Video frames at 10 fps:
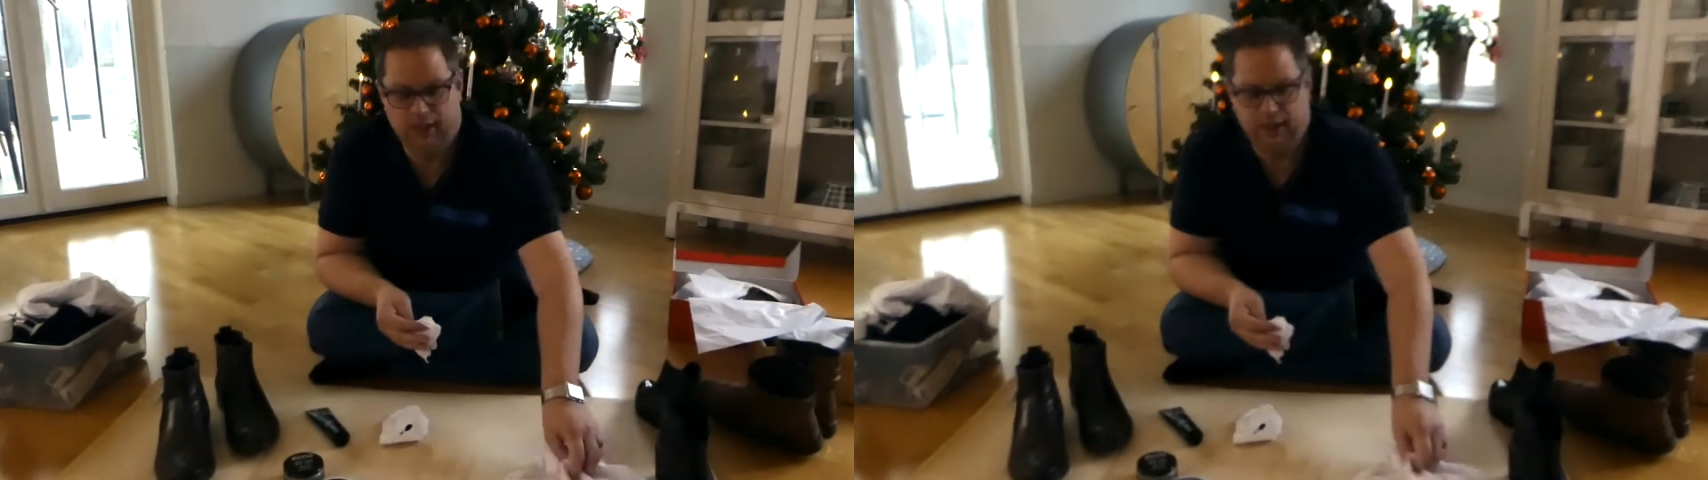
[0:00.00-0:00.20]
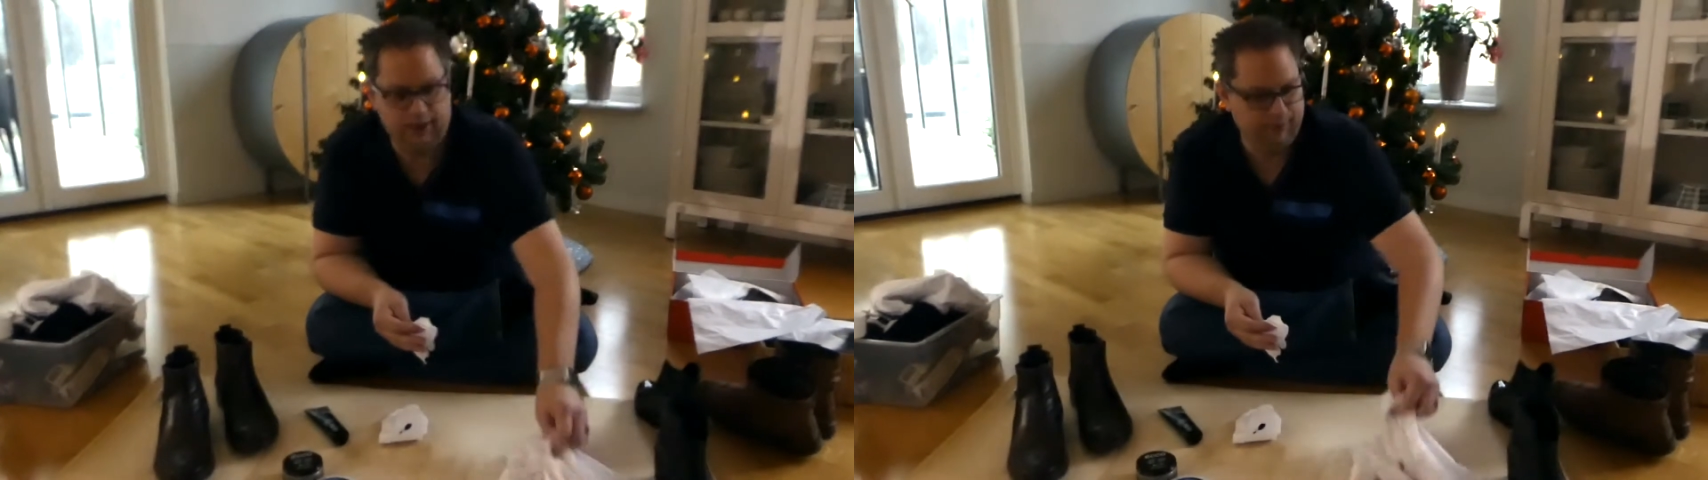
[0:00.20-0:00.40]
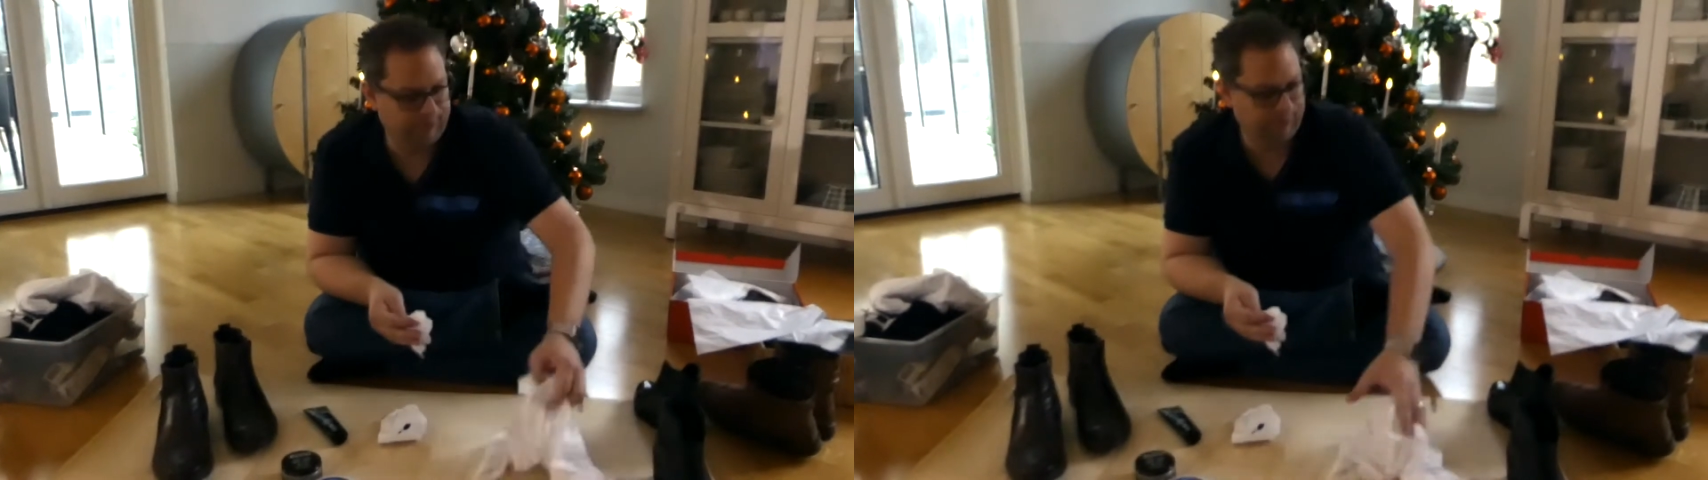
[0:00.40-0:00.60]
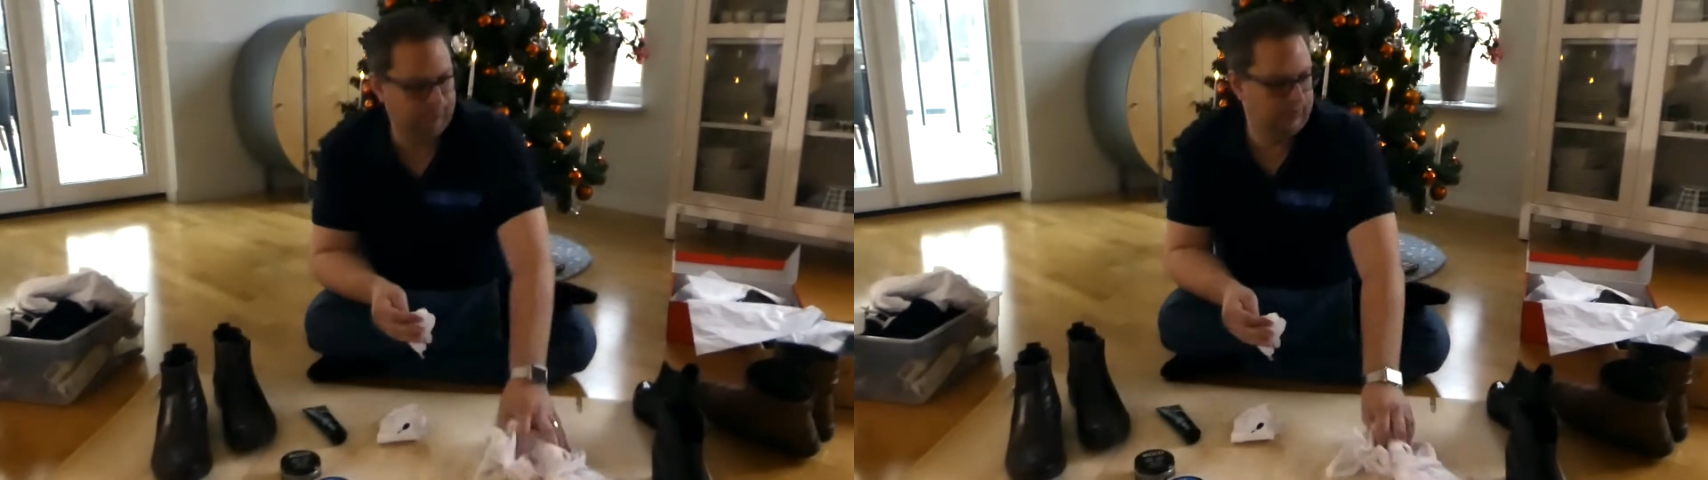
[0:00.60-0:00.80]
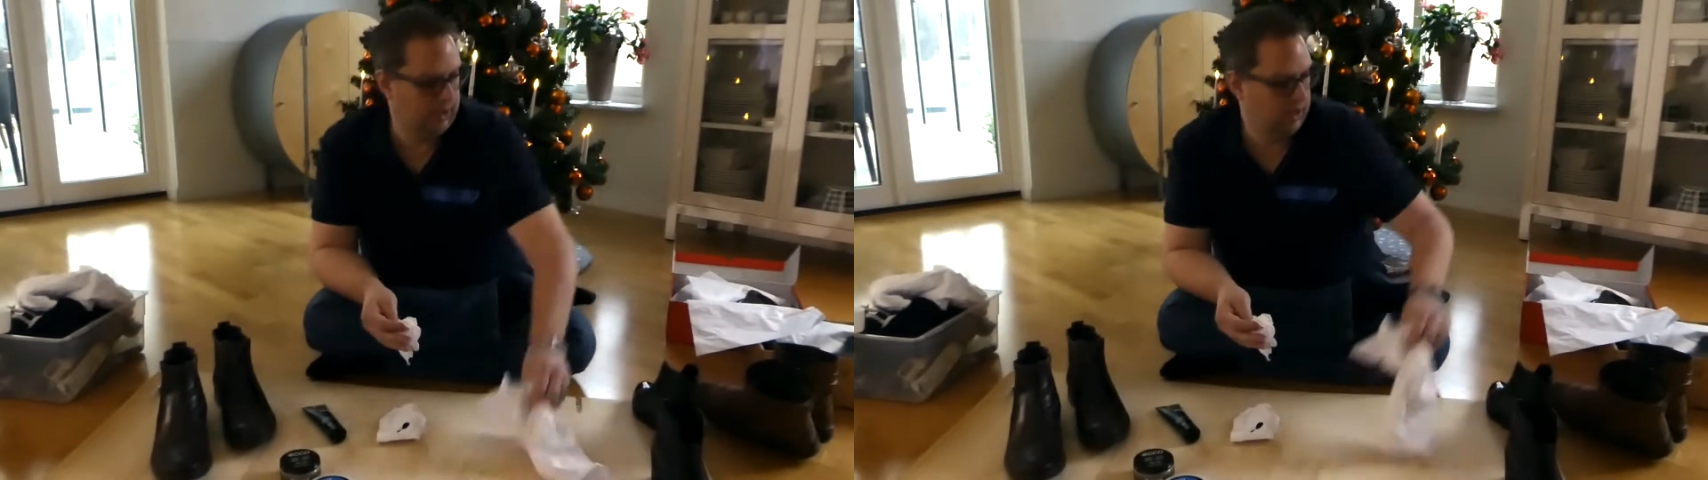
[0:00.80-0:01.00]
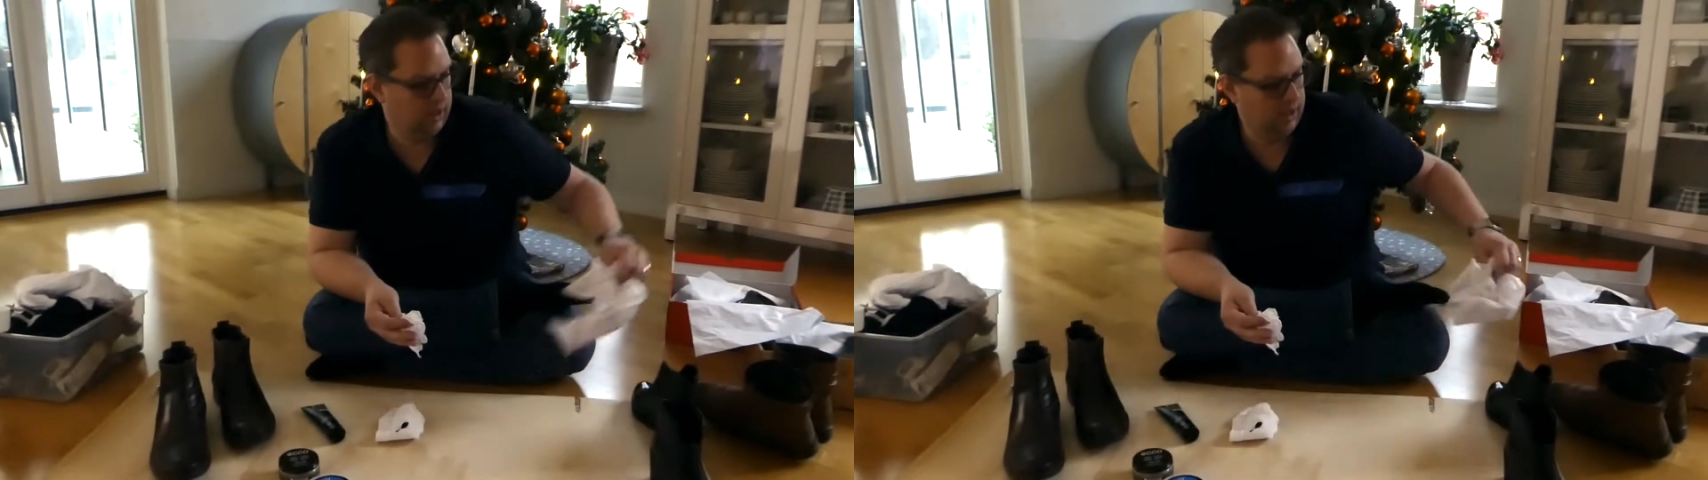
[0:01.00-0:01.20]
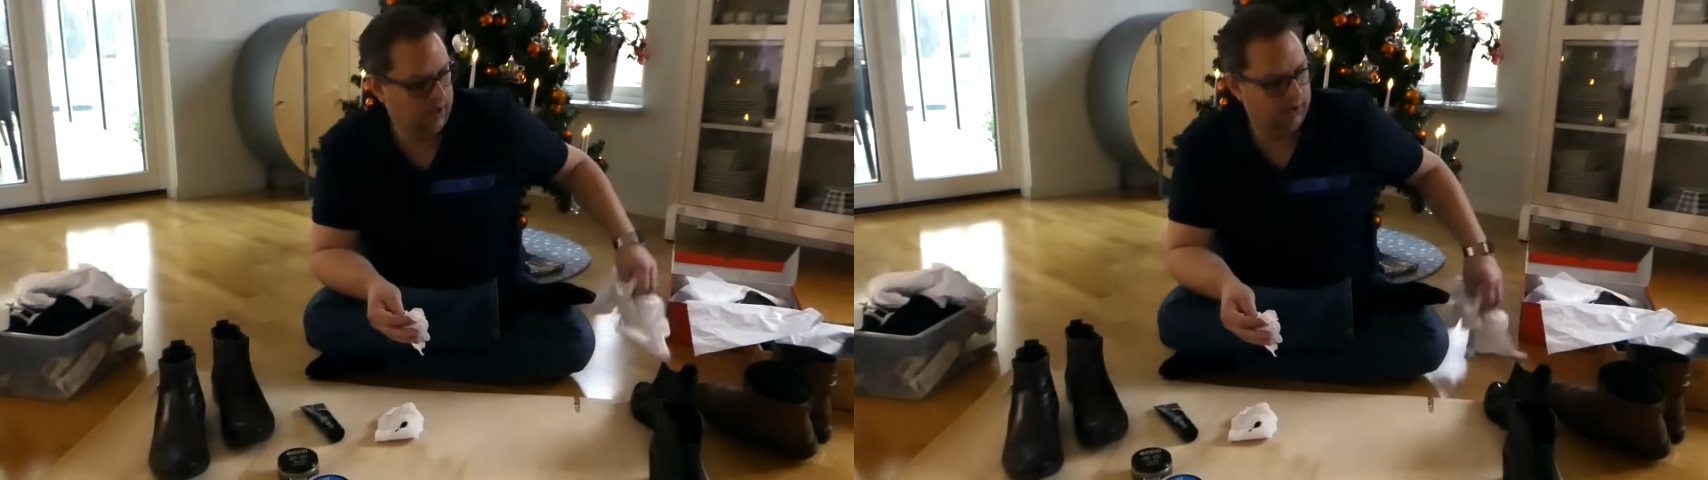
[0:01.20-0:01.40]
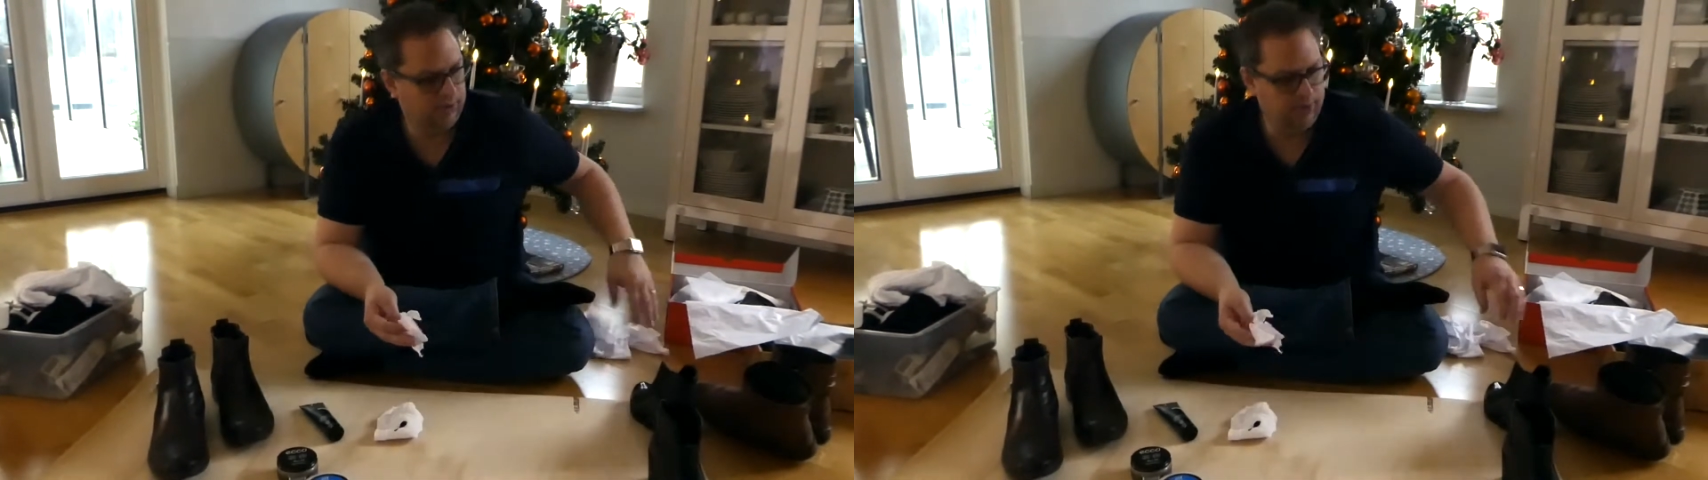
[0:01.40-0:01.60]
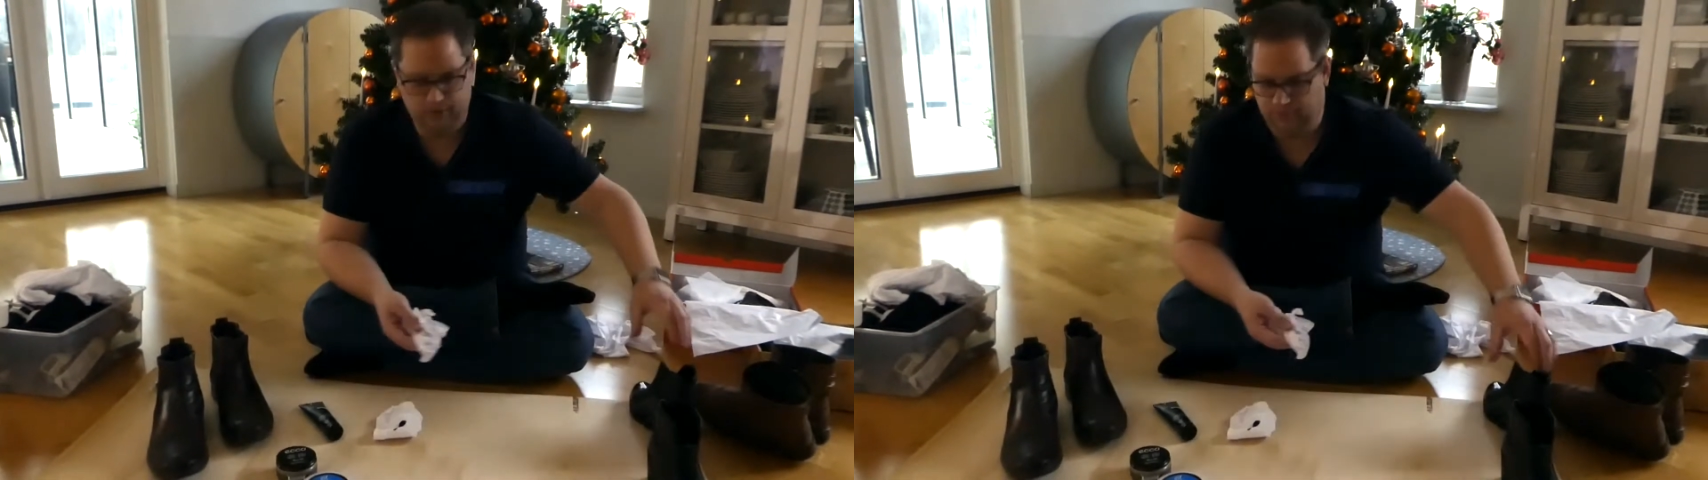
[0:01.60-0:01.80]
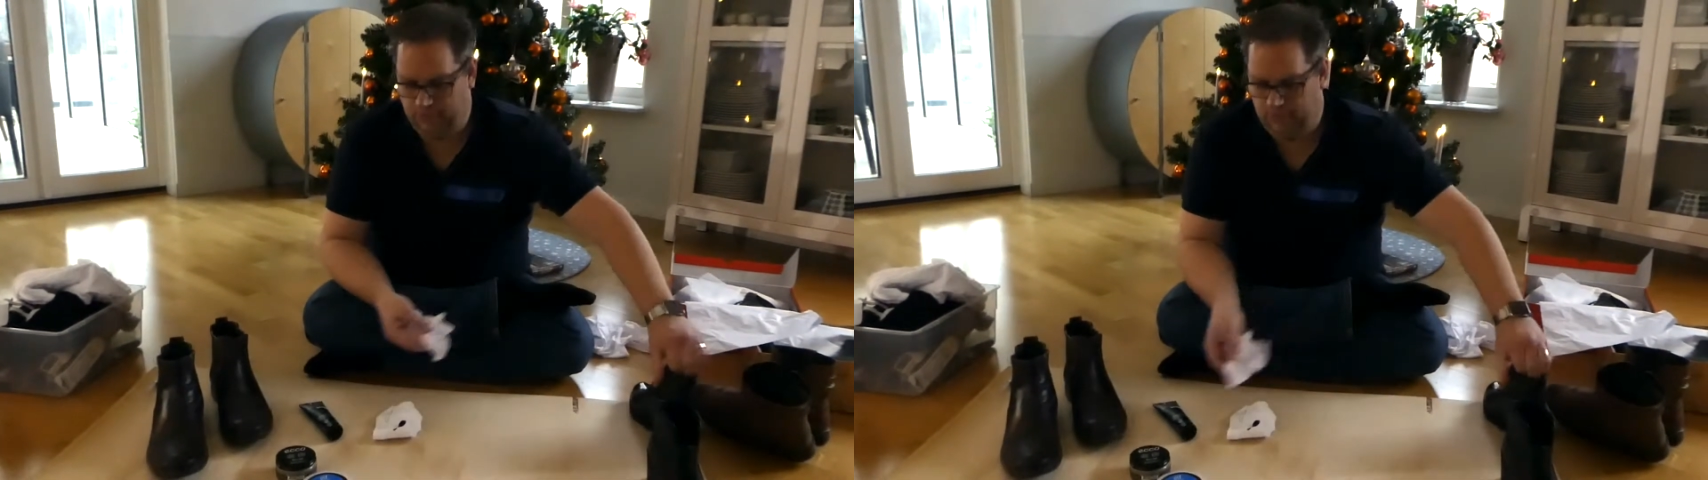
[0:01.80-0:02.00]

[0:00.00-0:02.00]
in with